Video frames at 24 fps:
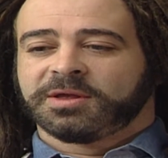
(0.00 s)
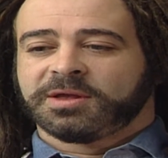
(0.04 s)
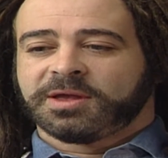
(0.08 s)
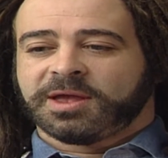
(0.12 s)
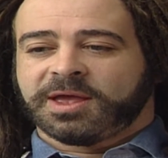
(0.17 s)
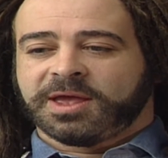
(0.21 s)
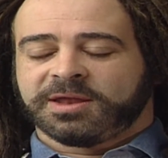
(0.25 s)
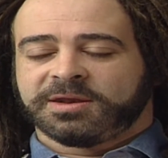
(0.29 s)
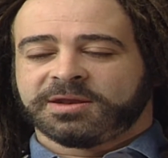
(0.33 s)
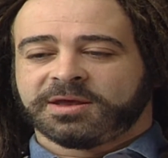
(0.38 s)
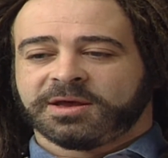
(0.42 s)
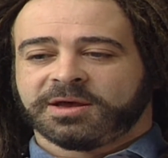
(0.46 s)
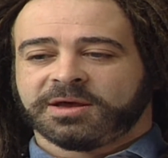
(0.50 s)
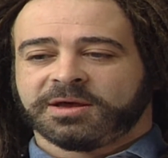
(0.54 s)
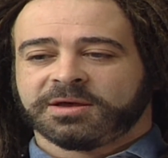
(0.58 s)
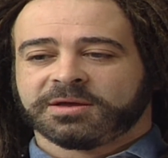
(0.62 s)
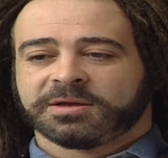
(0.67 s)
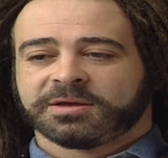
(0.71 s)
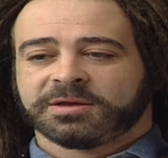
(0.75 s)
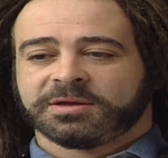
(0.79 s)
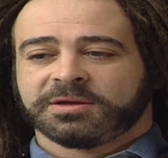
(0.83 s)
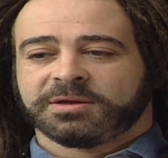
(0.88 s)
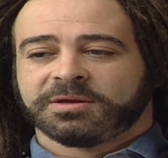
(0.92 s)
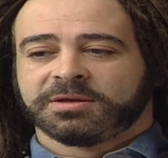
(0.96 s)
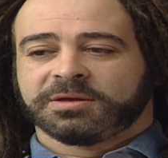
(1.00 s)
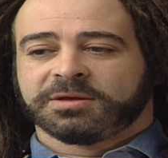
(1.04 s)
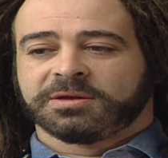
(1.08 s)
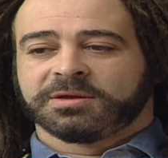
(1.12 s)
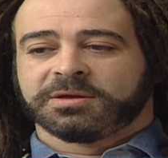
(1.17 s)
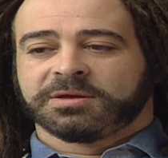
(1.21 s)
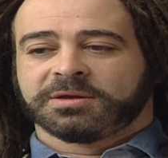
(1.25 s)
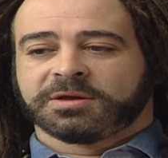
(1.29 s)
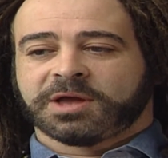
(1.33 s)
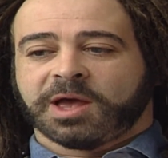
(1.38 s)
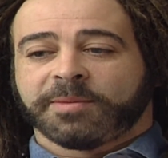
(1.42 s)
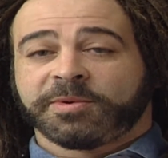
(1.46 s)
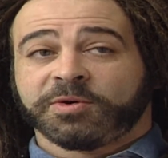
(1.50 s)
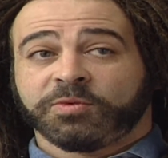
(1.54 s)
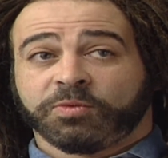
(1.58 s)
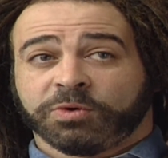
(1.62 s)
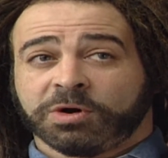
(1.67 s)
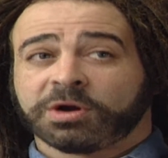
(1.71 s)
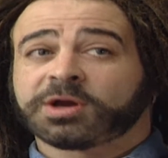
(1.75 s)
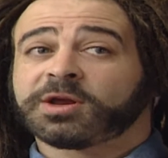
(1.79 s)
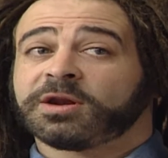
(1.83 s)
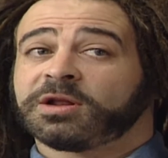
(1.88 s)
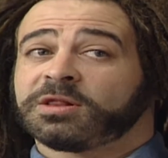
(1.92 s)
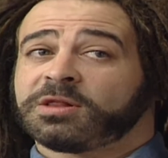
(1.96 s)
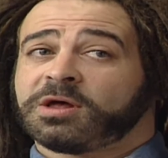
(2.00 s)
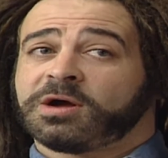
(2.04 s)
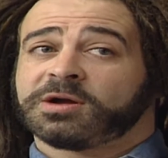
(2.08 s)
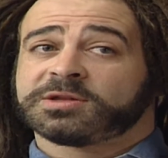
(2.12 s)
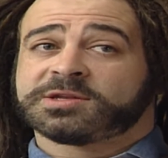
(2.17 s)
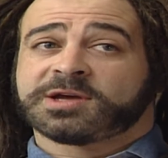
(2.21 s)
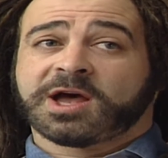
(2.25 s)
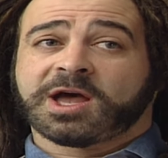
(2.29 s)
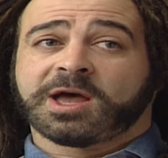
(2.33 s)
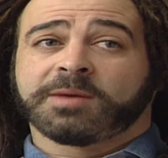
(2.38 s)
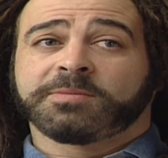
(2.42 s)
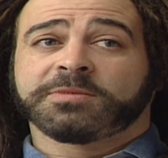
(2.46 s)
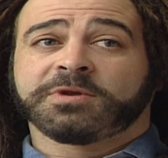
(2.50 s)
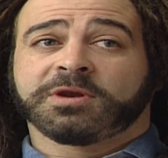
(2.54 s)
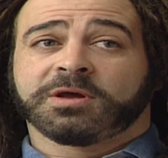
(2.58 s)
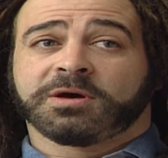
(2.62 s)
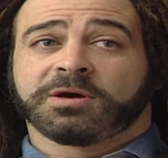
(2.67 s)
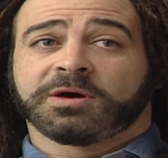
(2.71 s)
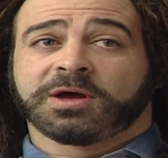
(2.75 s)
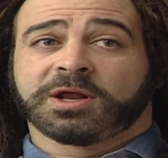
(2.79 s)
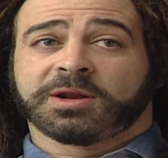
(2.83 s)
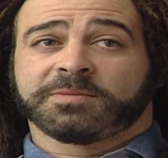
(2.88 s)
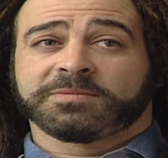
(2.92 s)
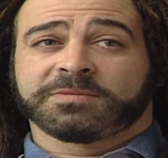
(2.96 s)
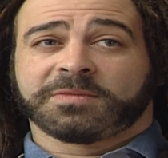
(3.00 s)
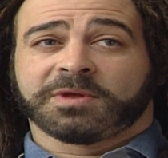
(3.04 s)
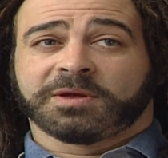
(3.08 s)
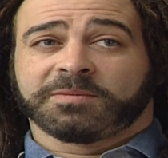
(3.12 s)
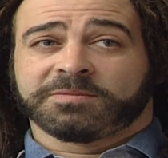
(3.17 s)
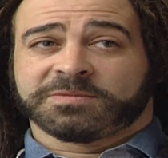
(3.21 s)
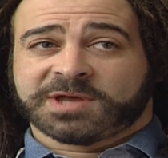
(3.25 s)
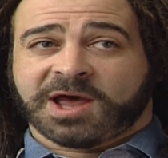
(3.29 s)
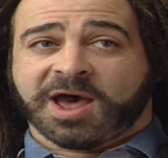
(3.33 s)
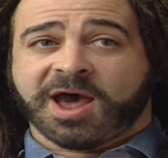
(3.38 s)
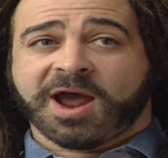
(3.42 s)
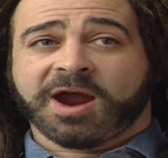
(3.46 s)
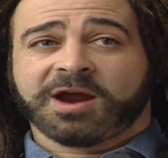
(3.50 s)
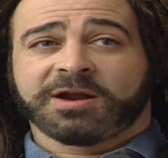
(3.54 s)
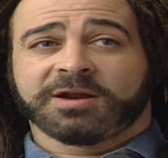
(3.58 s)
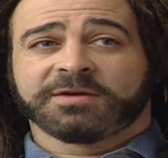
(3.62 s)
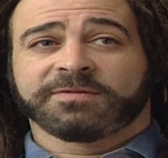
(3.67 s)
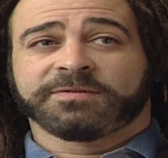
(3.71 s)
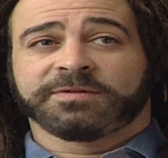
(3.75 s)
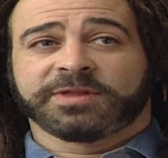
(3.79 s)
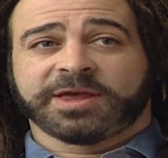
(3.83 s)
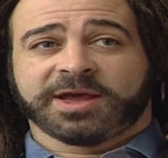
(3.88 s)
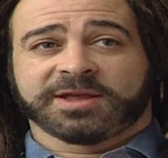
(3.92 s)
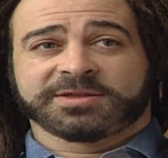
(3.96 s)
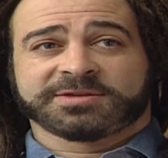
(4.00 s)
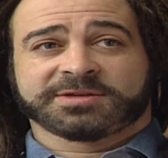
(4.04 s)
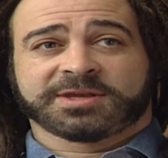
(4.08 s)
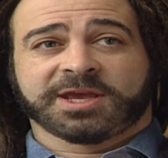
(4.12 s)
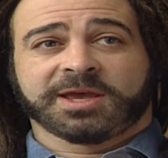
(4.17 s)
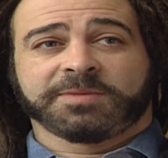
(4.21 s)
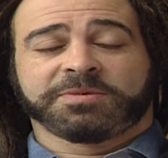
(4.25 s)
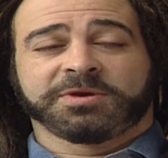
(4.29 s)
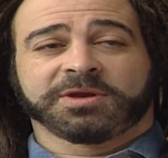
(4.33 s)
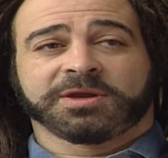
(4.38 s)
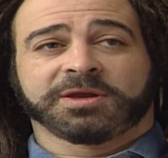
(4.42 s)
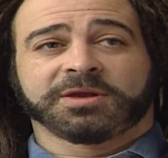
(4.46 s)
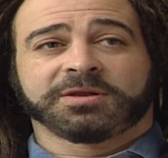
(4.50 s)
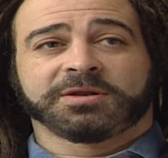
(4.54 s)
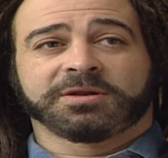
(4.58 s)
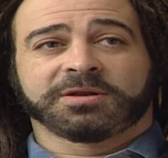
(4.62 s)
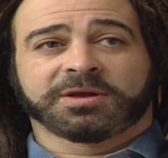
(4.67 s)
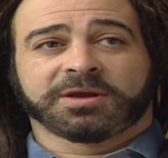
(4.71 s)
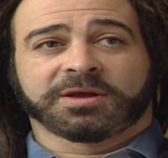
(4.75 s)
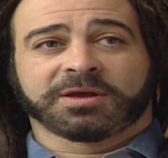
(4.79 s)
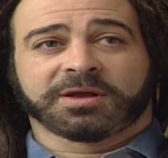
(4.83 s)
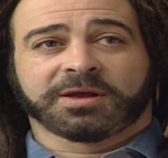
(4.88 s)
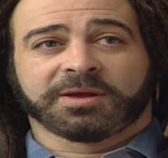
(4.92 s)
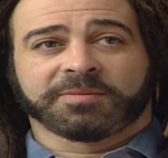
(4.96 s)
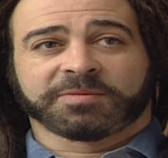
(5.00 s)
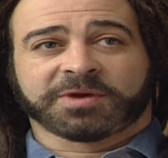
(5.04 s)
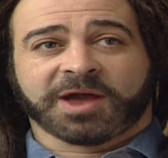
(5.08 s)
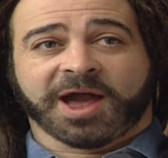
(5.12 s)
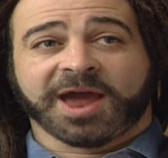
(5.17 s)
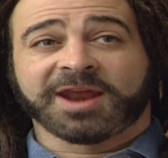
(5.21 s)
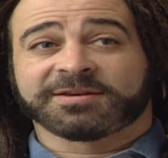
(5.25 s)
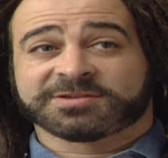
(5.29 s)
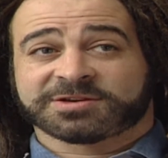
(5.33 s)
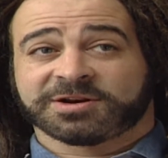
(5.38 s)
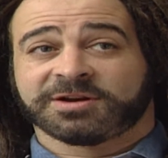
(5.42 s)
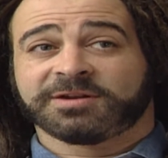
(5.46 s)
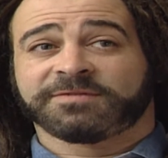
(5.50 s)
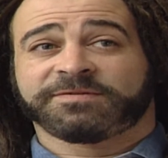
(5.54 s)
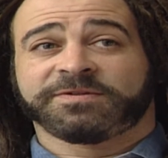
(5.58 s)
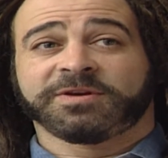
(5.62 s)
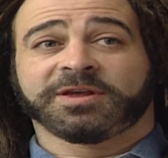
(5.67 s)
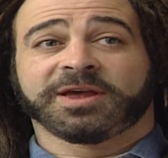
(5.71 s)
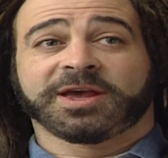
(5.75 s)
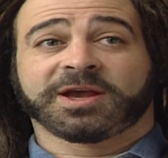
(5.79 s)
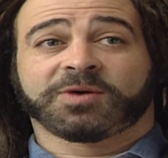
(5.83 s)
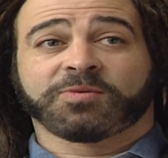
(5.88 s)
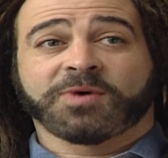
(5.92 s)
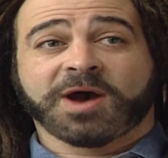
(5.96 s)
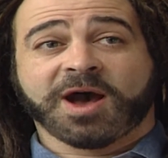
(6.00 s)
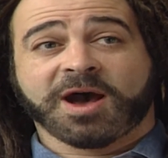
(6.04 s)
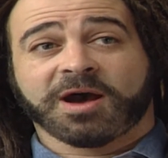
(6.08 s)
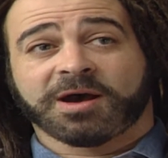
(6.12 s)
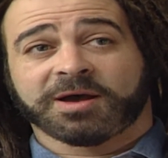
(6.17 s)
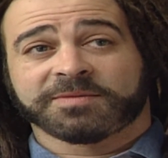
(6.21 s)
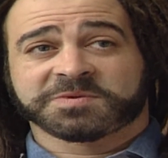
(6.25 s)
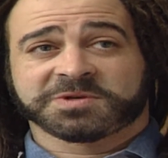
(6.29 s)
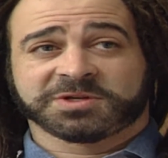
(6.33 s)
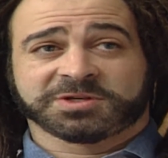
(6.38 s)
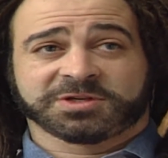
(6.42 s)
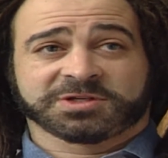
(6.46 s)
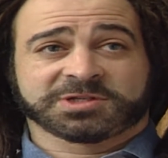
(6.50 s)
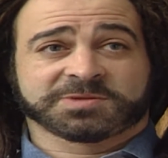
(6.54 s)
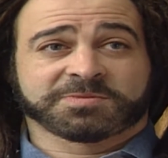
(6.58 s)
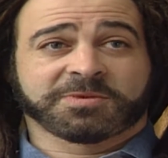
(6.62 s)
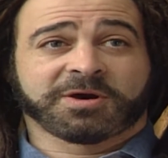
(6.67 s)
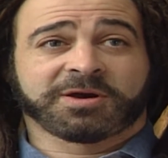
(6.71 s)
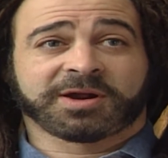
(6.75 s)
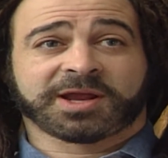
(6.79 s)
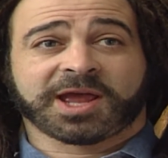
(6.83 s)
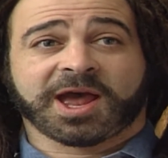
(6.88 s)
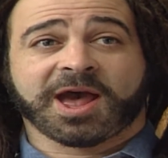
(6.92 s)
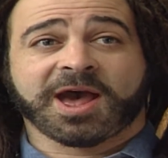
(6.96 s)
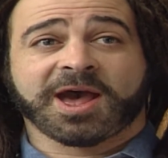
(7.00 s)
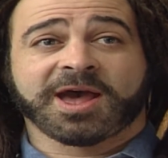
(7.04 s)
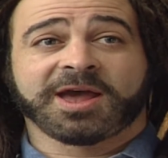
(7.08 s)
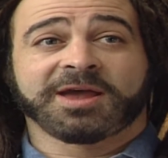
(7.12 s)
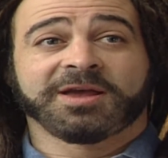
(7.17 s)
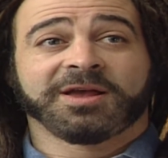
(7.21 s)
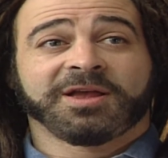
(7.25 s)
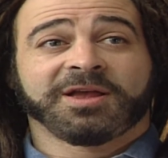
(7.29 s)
And I've been working a long time, and I'm tired of landscaping, and I'm kind of starting to feel like, wow, I'm such a smart guy,